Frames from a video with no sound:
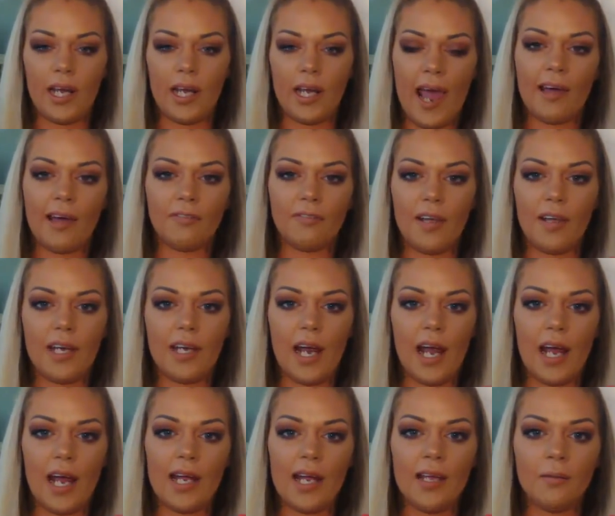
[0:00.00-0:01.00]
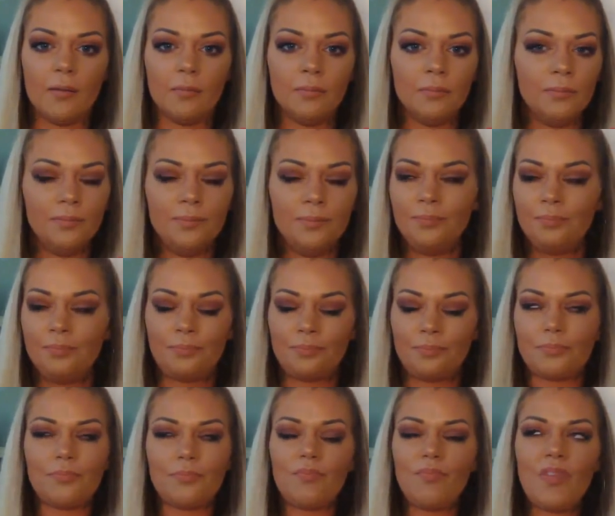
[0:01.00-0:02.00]
and half at night.
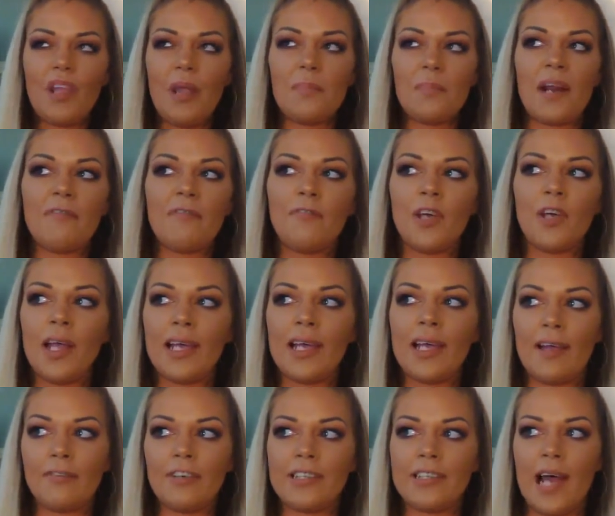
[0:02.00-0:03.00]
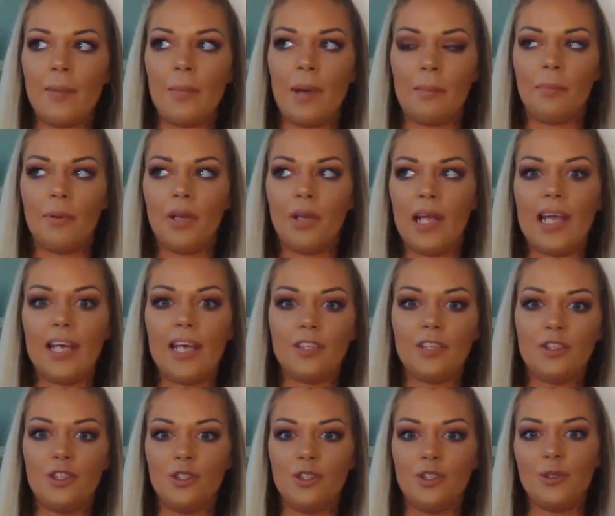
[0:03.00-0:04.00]
But I feel like every time I
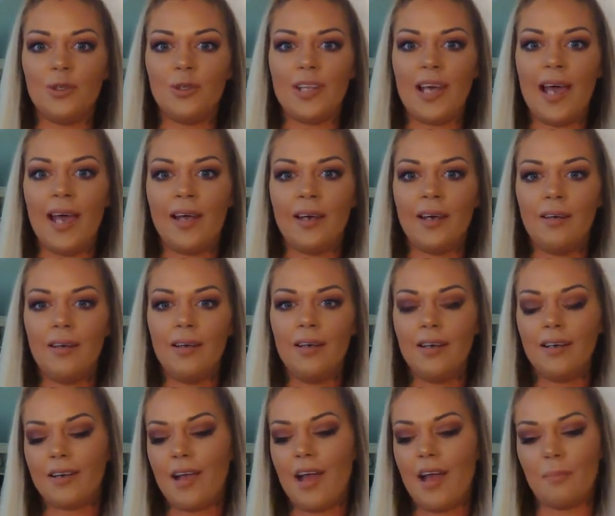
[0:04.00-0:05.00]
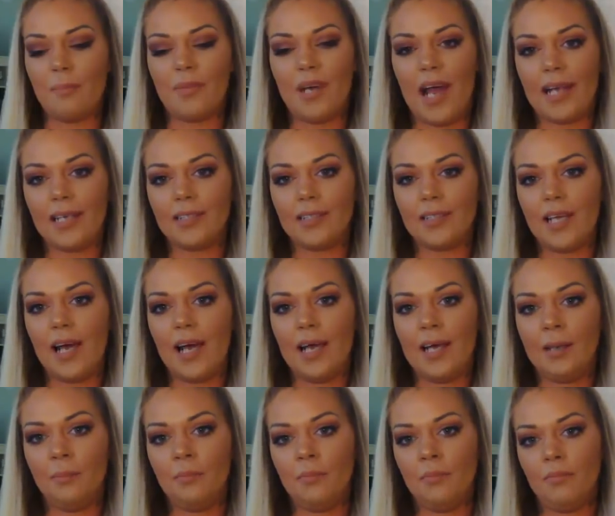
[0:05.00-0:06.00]
plan to do that, come
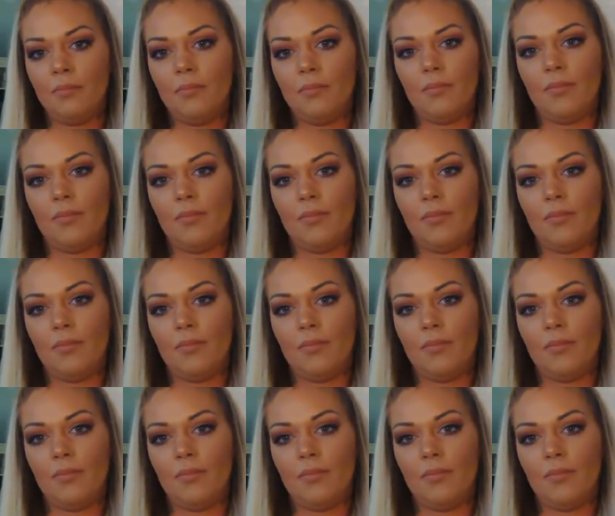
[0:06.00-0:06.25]
nighttime,